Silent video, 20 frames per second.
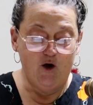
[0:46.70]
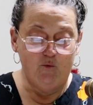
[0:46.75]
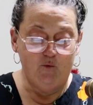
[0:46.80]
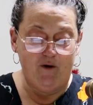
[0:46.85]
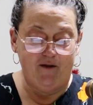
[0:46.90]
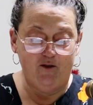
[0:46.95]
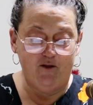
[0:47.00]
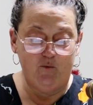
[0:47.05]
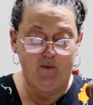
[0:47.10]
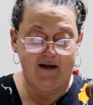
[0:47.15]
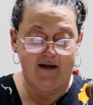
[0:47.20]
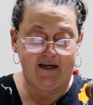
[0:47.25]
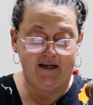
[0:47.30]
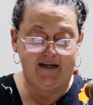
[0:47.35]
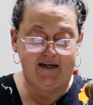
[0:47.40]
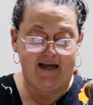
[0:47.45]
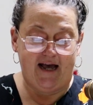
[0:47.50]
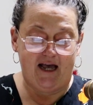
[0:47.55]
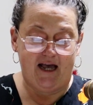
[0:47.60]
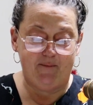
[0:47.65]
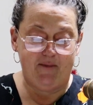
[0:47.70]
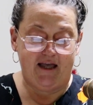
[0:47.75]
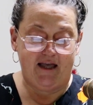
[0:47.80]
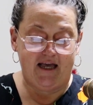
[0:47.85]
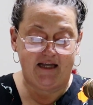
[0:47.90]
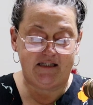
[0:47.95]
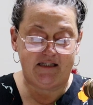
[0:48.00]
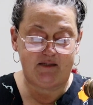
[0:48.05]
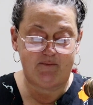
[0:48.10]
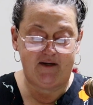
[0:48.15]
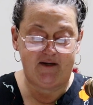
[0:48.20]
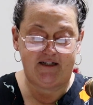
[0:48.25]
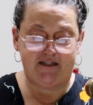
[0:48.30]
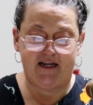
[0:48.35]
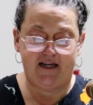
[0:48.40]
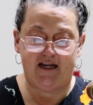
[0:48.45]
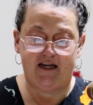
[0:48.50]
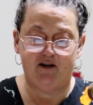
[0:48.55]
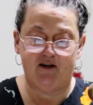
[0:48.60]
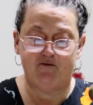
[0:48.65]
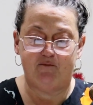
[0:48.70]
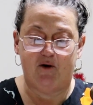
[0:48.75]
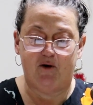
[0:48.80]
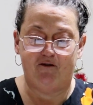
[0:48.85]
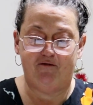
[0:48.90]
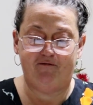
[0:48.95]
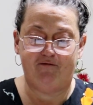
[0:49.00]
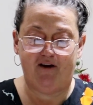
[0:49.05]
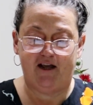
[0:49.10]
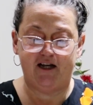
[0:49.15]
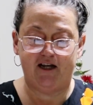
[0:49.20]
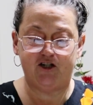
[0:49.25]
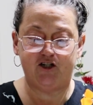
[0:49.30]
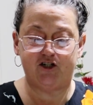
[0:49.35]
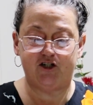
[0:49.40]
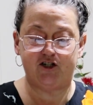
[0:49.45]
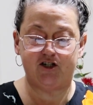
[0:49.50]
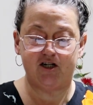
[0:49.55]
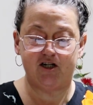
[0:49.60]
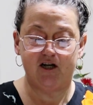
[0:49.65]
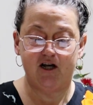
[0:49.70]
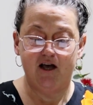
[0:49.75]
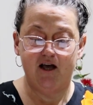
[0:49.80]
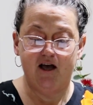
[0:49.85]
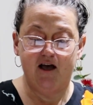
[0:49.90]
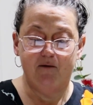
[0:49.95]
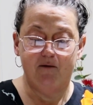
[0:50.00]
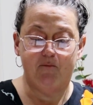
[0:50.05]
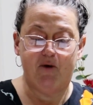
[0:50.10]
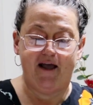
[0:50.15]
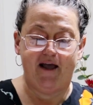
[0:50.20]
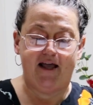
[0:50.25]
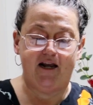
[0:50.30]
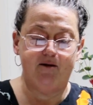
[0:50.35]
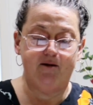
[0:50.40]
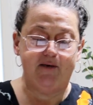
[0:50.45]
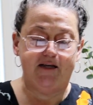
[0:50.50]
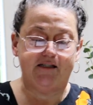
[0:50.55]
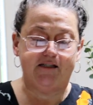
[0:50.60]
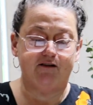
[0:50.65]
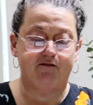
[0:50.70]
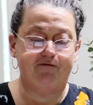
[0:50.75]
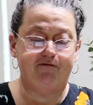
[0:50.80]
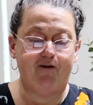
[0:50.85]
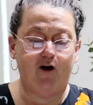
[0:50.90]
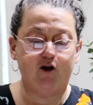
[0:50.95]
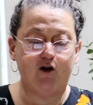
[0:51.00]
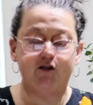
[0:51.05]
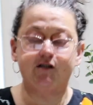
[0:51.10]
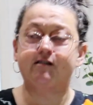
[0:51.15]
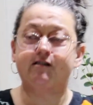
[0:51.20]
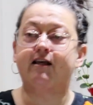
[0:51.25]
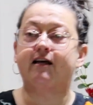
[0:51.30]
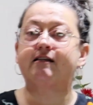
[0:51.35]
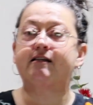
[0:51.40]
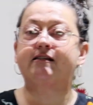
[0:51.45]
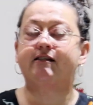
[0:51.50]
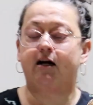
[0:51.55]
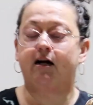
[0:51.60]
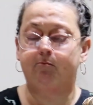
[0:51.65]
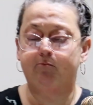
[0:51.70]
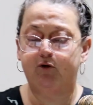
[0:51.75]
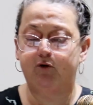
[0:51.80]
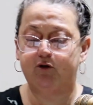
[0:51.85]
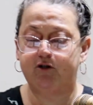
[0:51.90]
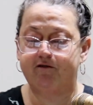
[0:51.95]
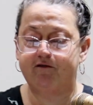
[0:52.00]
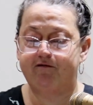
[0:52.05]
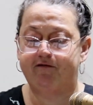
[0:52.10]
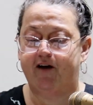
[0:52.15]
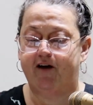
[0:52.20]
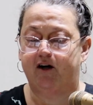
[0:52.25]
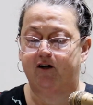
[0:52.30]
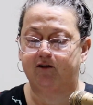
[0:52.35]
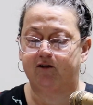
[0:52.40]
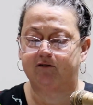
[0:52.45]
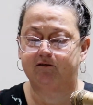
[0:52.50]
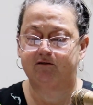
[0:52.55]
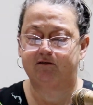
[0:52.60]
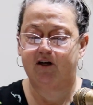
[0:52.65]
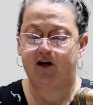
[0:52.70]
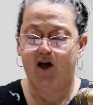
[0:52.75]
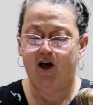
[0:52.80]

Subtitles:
When the wicked came against me to eat of my flesh, my enemies and foes, they stumbled and fell.